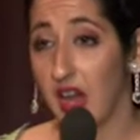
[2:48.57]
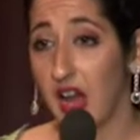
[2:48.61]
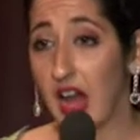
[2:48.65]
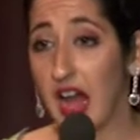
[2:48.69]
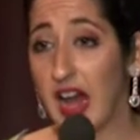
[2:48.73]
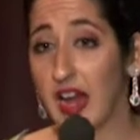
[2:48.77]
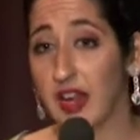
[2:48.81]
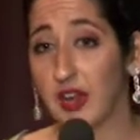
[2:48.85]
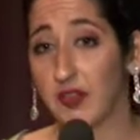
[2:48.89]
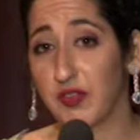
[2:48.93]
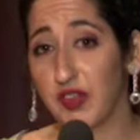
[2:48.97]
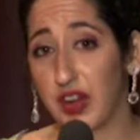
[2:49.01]

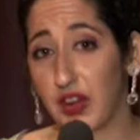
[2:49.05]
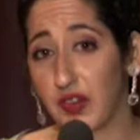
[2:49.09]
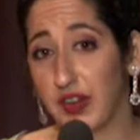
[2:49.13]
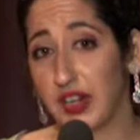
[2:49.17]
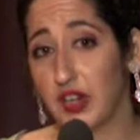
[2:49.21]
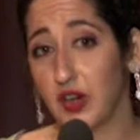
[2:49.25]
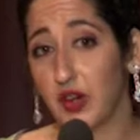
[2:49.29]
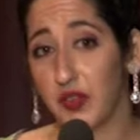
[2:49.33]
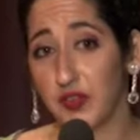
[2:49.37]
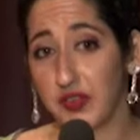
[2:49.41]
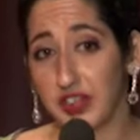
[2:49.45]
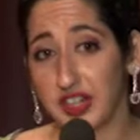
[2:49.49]
And very
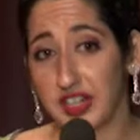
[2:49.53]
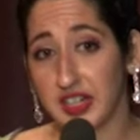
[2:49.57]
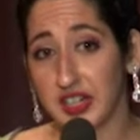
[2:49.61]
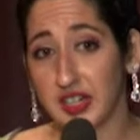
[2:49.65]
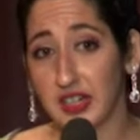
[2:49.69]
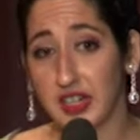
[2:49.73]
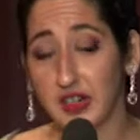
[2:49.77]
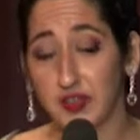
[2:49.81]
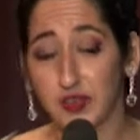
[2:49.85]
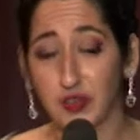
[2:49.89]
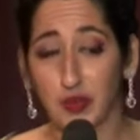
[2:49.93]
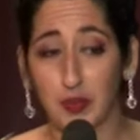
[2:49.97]

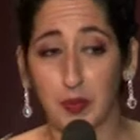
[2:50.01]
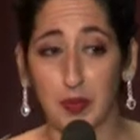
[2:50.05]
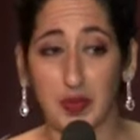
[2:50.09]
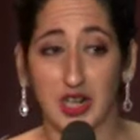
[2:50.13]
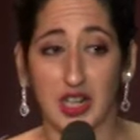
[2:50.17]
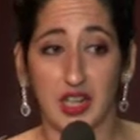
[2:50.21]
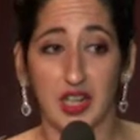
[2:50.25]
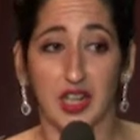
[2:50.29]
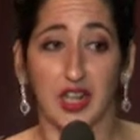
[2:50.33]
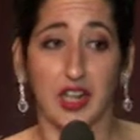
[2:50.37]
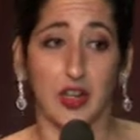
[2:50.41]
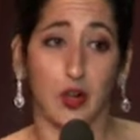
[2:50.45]
conveniently for
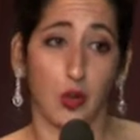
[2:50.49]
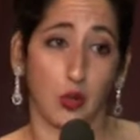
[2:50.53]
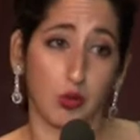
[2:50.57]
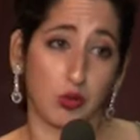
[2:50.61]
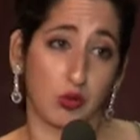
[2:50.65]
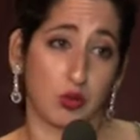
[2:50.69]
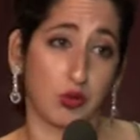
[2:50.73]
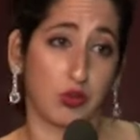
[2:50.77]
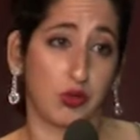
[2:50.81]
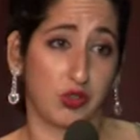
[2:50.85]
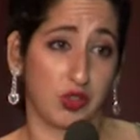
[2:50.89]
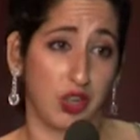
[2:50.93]
me, it
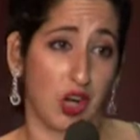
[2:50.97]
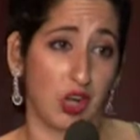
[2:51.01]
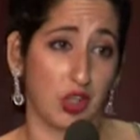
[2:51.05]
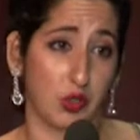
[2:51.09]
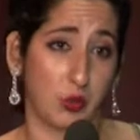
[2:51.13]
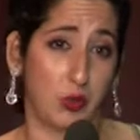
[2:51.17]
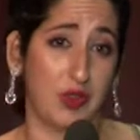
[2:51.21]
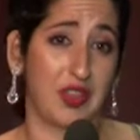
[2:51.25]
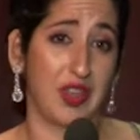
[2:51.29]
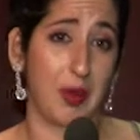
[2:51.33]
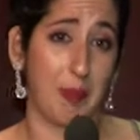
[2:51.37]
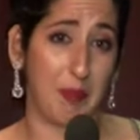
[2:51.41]
also
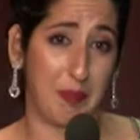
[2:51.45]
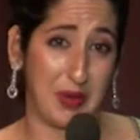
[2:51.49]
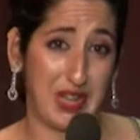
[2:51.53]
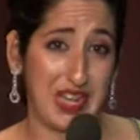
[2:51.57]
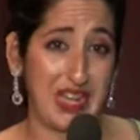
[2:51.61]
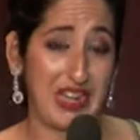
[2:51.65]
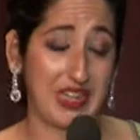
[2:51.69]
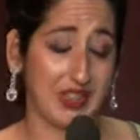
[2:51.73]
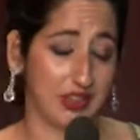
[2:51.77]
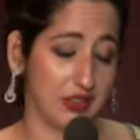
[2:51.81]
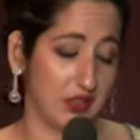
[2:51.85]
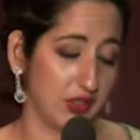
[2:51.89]
starts with a P,